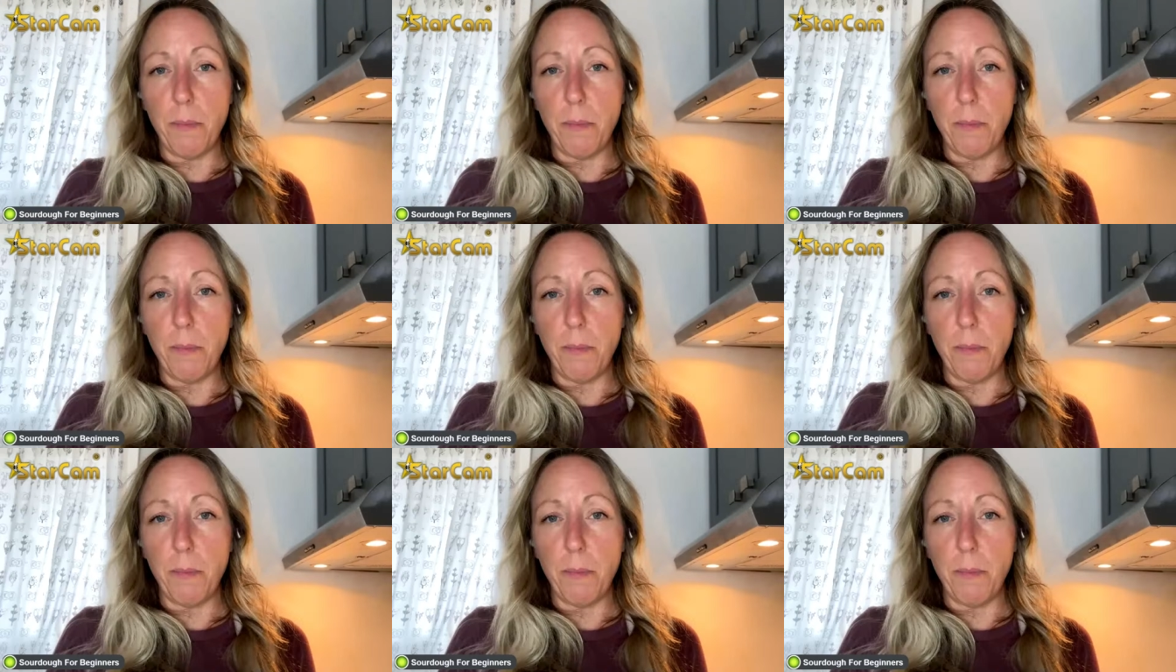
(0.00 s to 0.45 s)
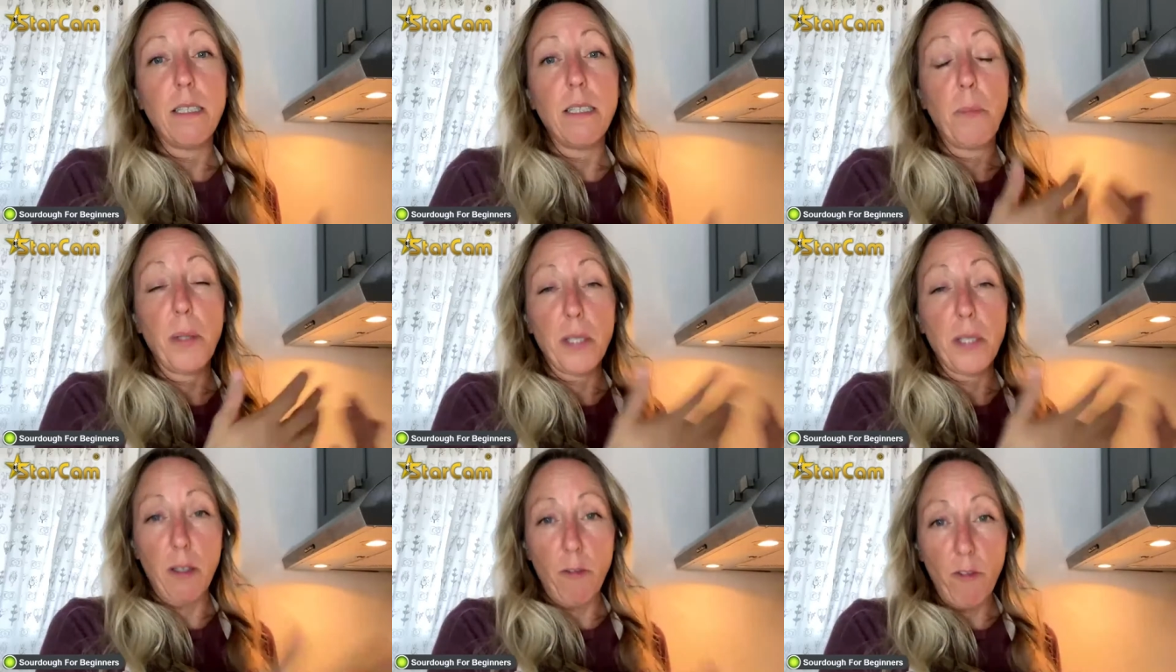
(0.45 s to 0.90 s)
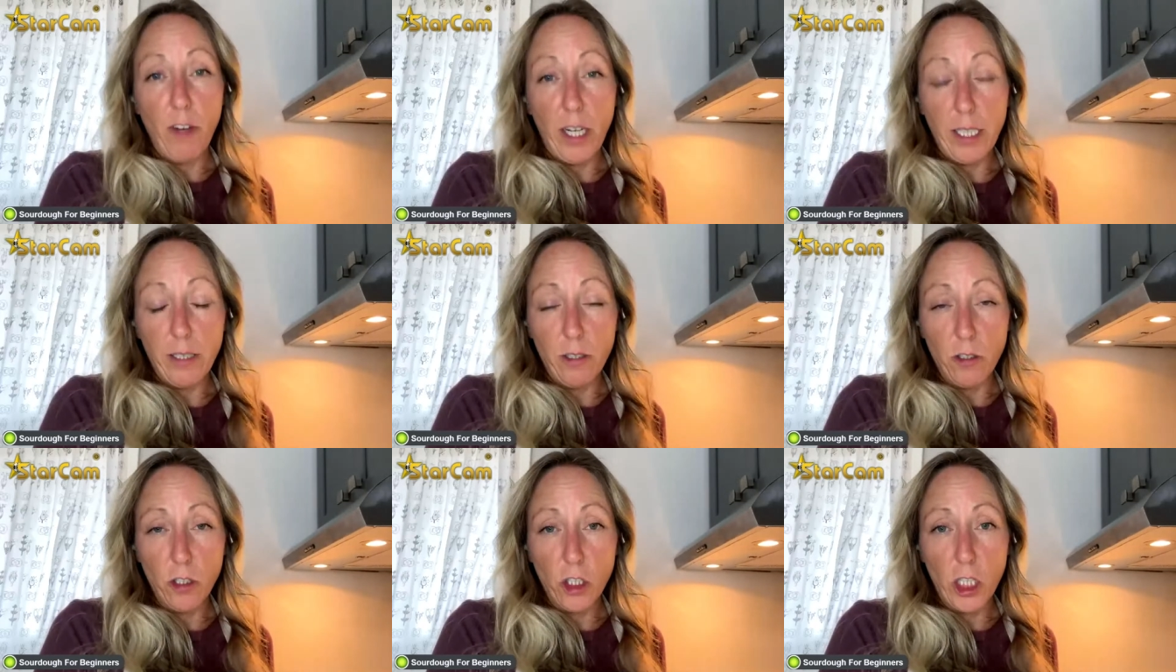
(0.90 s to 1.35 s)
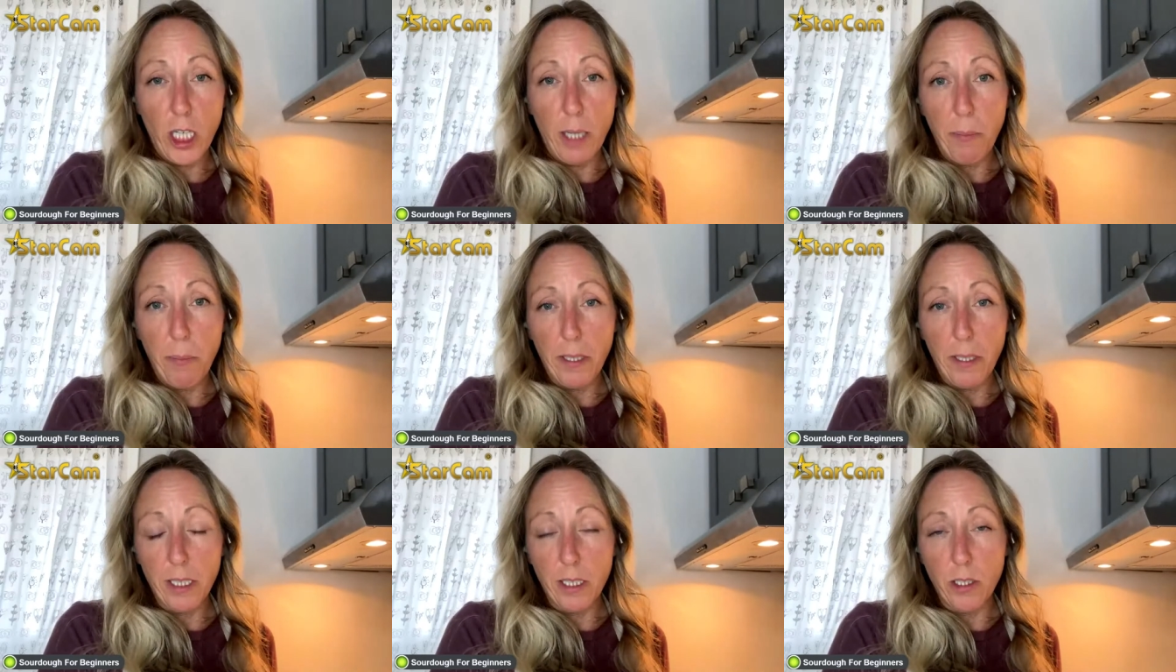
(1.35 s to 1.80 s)
then put the final
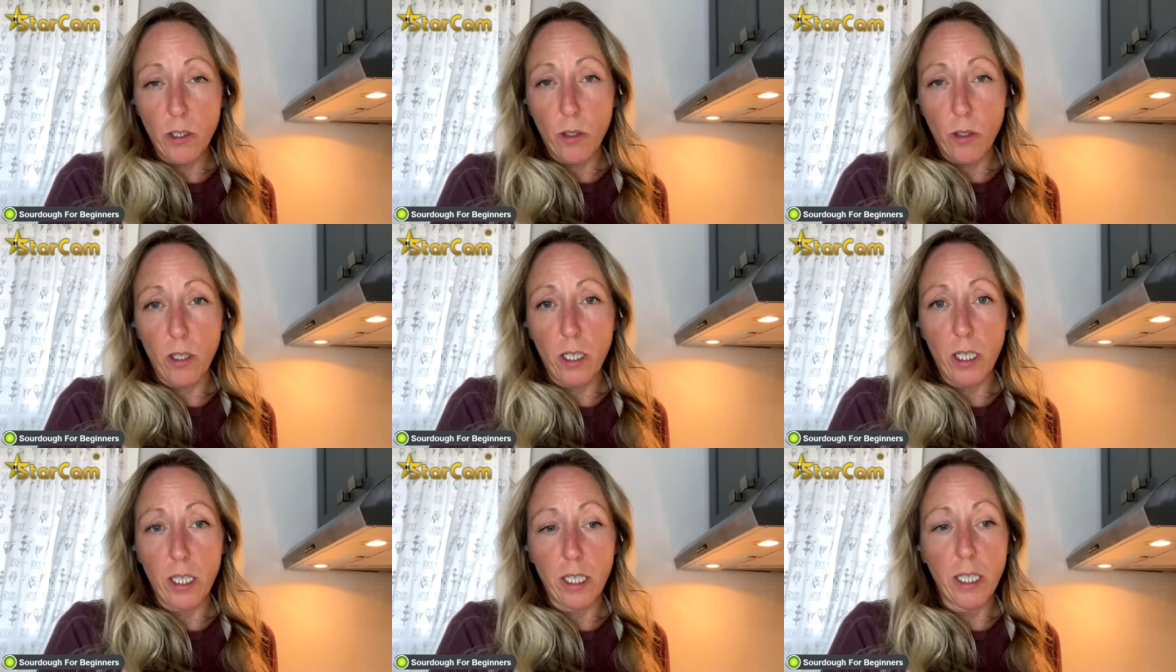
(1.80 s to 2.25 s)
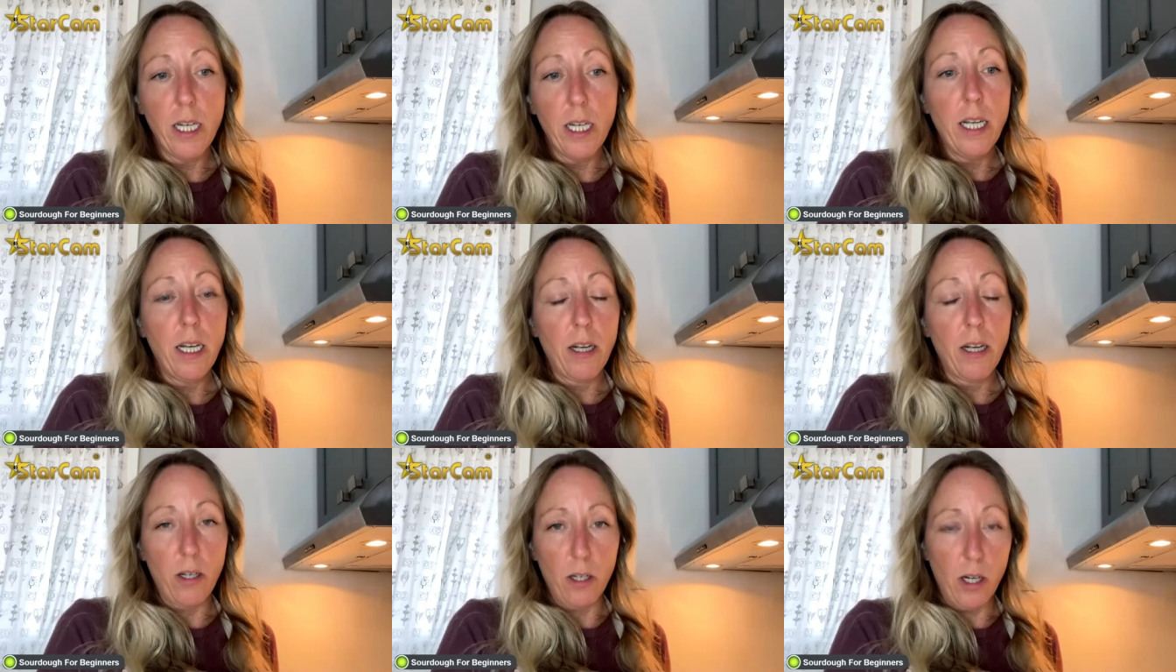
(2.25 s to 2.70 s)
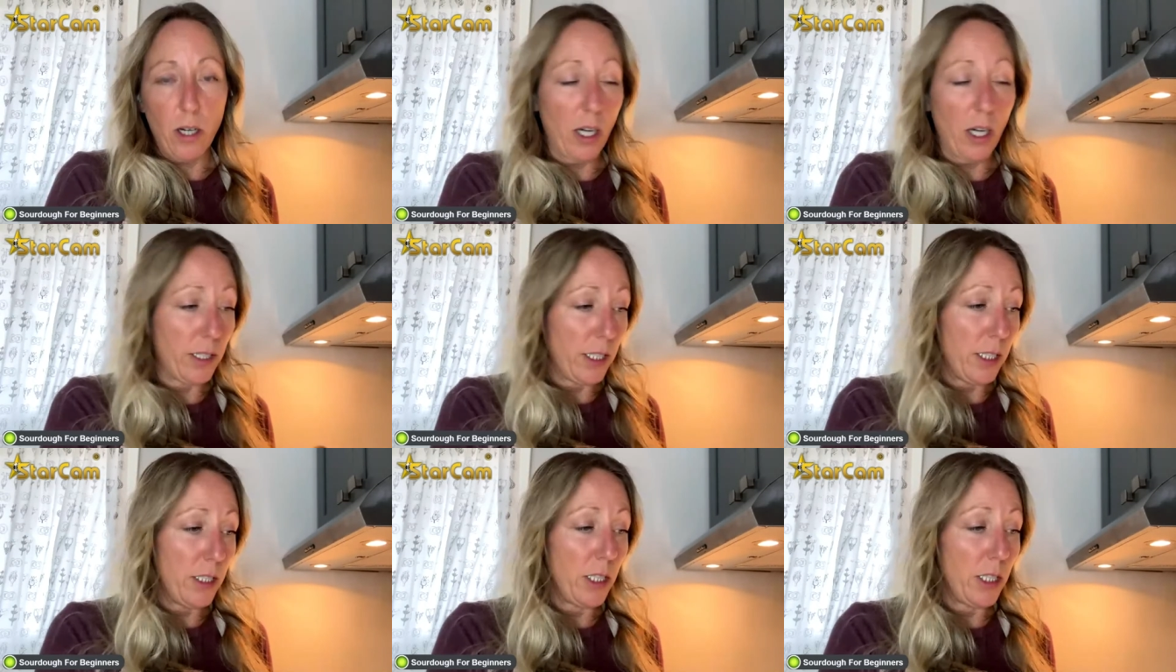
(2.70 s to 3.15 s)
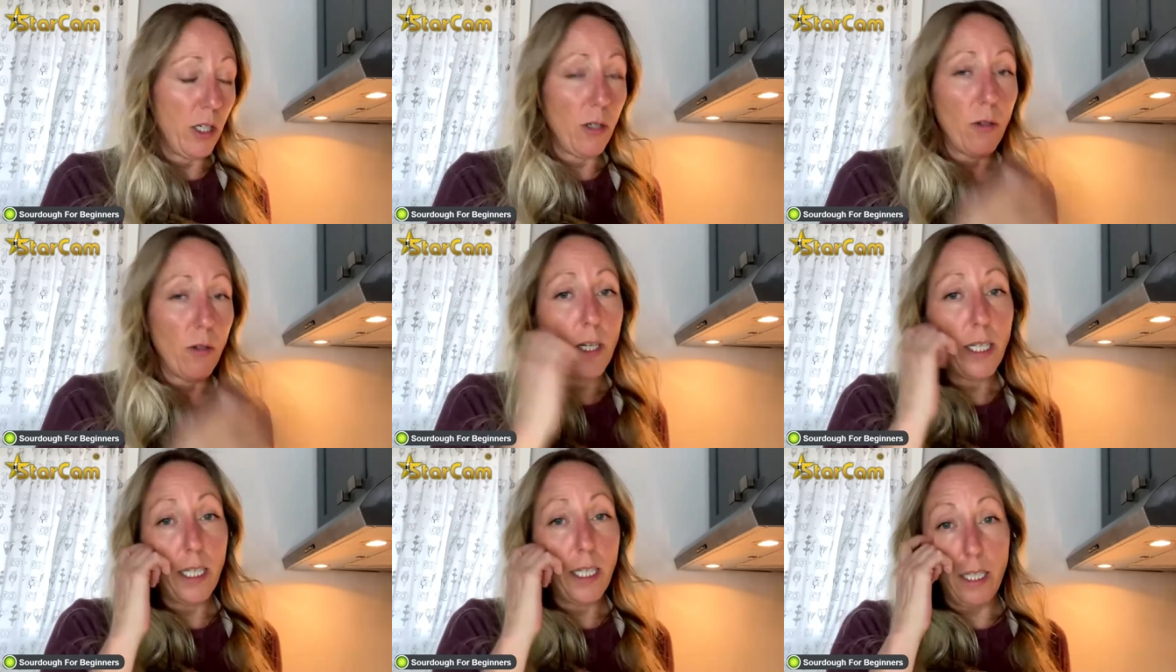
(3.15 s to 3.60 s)
shape on the door or on the
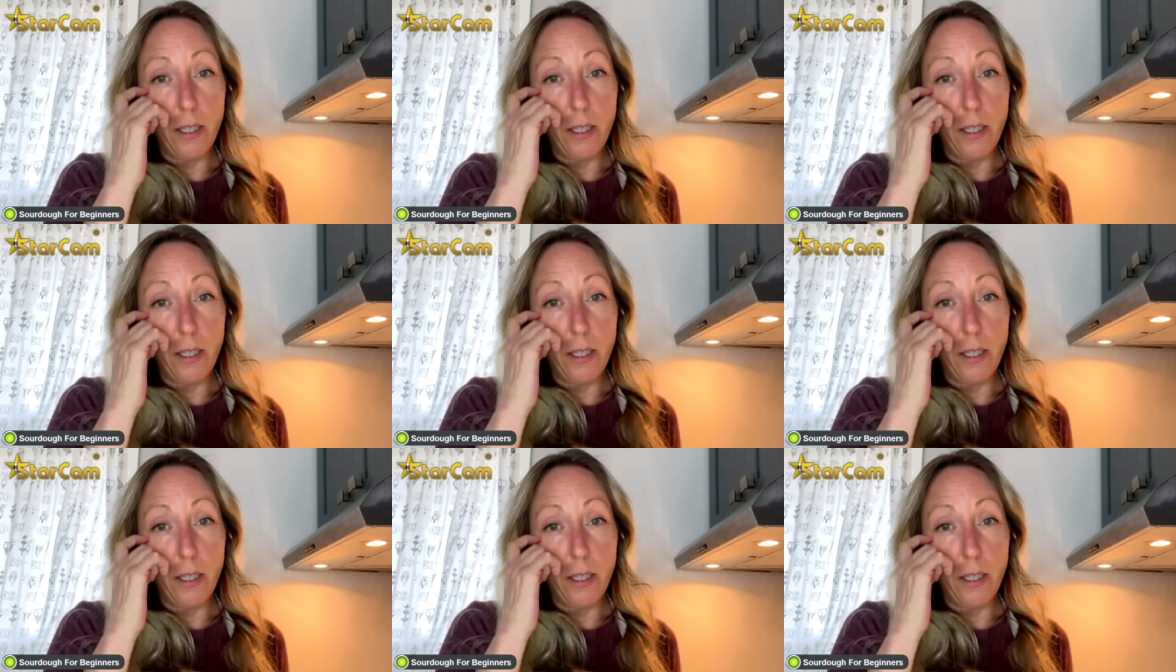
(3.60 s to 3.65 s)
dough.